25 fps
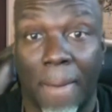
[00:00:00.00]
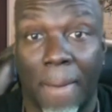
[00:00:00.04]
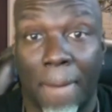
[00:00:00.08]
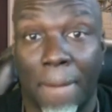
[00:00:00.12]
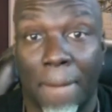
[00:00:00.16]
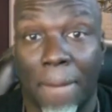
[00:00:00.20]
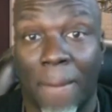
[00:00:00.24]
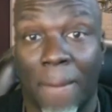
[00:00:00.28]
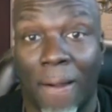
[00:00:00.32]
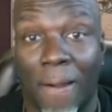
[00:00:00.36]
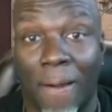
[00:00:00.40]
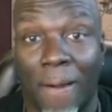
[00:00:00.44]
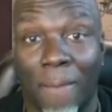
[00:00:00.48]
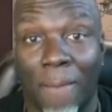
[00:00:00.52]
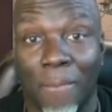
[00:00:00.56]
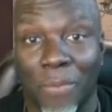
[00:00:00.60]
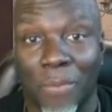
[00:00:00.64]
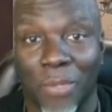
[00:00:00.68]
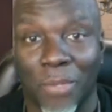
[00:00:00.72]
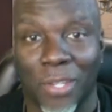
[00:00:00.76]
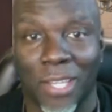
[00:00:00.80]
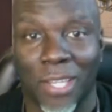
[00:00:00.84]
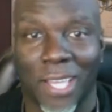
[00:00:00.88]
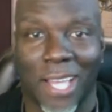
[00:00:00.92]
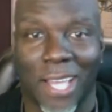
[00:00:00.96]
Um,
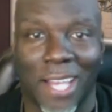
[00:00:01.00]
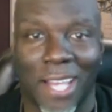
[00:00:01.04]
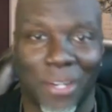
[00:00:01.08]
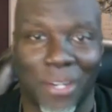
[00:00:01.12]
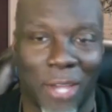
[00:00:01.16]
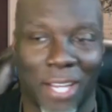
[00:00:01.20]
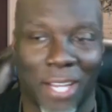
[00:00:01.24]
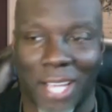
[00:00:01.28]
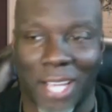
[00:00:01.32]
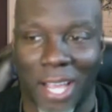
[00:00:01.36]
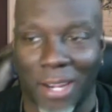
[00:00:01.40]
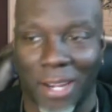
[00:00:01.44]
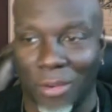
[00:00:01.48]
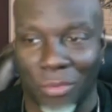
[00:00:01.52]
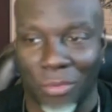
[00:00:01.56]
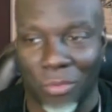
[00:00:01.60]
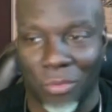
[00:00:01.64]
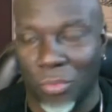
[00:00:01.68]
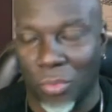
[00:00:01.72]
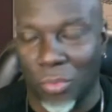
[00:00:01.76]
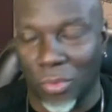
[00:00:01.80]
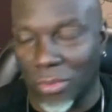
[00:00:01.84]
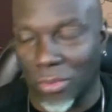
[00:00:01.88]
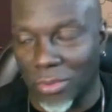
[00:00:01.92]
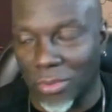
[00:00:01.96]
I know I kind of
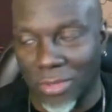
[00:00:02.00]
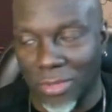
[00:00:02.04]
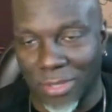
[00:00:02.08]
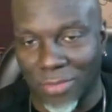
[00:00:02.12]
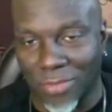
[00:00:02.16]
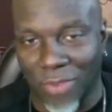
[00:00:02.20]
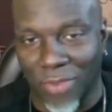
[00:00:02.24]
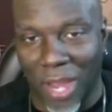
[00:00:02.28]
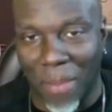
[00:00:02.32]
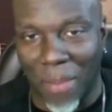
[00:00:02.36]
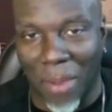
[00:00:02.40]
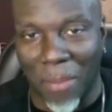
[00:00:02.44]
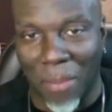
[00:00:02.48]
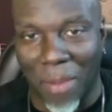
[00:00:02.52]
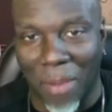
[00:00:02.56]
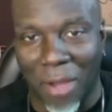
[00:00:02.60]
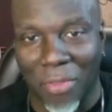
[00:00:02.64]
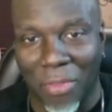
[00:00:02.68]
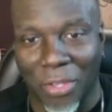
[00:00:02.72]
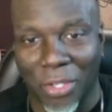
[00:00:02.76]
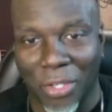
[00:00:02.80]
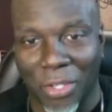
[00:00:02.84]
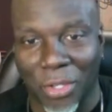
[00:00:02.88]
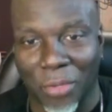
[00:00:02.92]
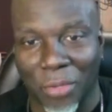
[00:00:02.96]
ran my
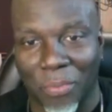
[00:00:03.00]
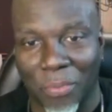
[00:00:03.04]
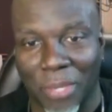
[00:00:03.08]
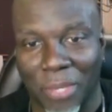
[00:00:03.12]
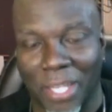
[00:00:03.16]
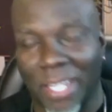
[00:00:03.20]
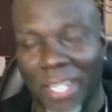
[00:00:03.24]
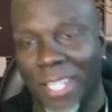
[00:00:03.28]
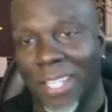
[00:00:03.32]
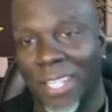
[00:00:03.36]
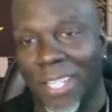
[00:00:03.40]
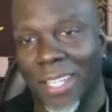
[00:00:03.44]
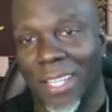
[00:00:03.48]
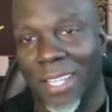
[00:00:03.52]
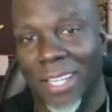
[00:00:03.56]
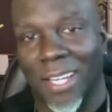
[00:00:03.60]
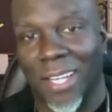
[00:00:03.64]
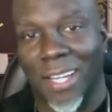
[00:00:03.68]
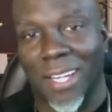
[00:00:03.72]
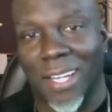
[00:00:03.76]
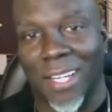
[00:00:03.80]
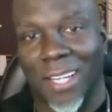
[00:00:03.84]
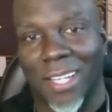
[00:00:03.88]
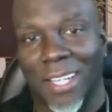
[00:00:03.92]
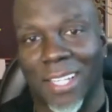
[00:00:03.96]
mouth a little bit. No, uh, no,